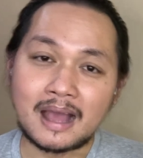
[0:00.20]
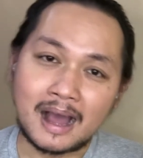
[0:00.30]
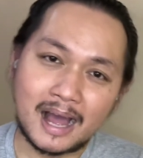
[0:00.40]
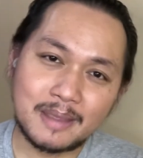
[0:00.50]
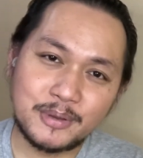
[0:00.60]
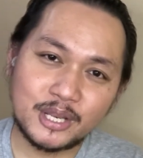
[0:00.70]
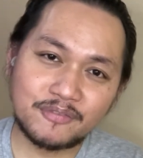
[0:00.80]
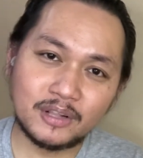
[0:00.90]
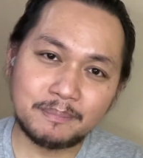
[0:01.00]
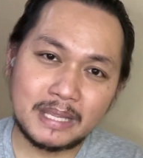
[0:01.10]
Hi
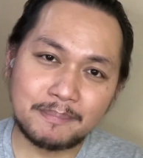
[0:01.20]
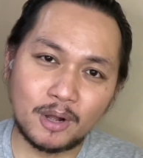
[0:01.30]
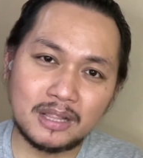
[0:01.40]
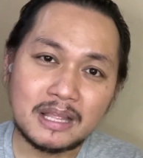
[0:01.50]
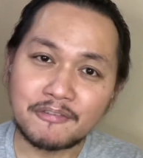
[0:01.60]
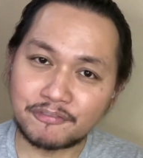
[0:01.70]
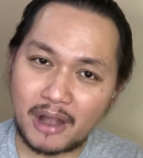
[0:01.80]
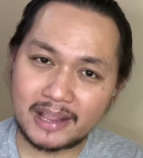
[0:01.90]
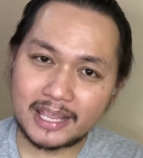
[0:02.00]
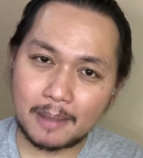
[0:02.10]
beautiful people,
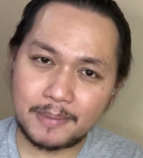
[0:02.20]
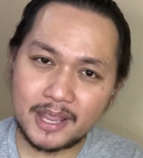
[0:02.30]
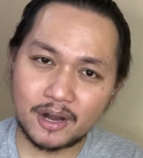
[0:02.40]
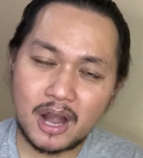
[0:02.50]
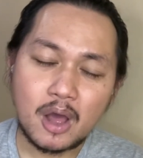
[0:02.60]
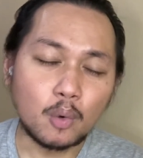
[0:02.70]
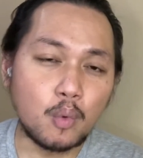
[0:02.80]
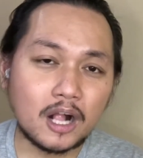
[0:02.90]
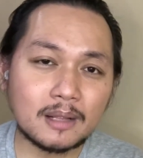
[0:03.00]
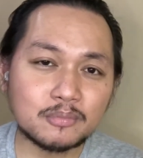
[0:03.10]
Frank Yap here.
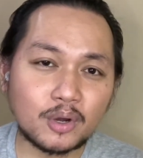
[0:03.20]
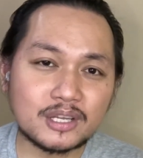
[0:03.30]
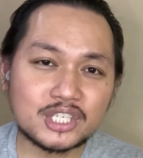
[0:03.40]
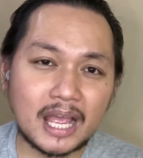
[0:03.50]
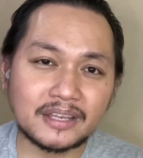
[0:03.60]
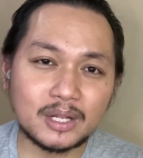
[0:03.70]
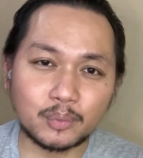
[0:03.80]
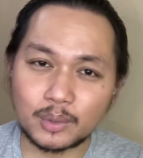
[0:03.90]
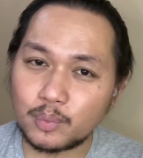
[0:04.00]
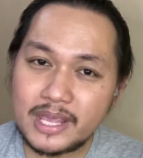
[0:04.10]
Welcome to our channel
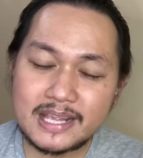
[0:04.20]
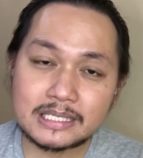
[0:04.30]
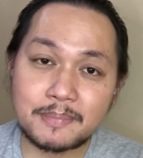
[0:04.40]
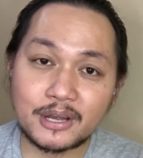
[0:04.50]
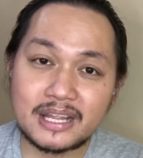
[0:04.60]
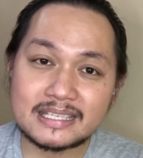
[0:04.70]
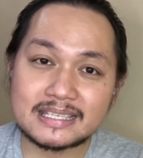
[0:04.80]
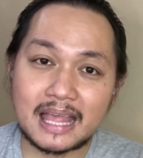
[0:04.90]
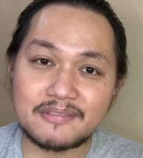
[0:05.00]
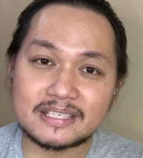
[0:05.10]
where we
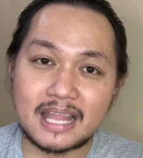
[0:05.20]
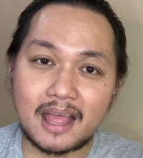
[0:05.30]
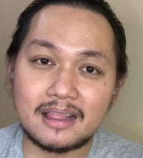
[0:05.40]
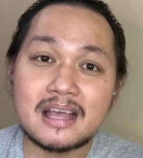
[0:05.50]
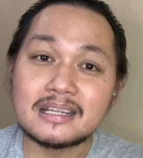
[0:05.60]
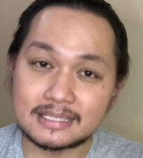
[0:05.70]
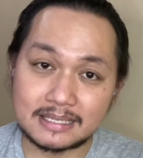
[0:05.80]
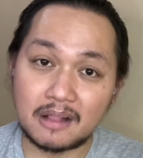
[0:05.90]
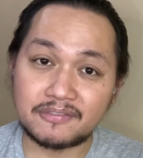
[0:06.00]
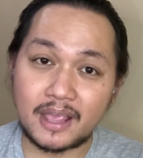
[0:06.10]
experience lifestyle,
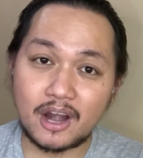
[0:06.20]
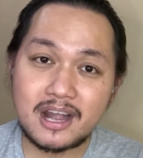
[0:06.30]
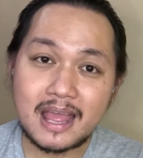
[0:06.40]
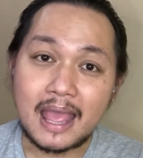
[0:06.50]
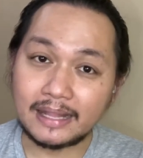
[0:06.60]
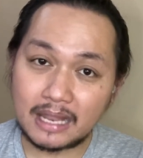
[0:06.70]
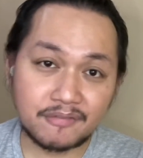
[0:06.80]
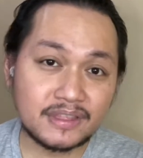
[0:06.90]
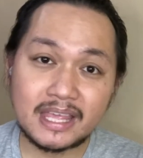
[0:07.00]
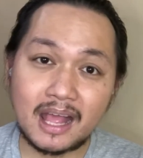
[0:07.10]
self-care, and
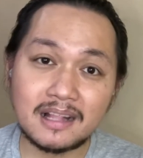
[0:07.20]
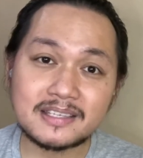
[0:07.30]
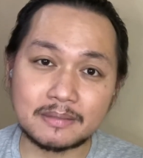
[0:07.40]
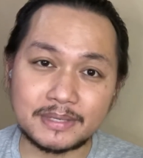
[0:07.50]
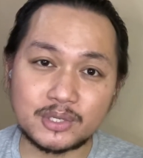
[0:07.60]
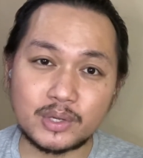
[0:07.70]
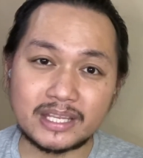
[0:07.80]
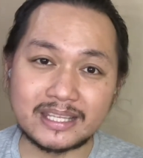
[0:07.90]
everything else in between.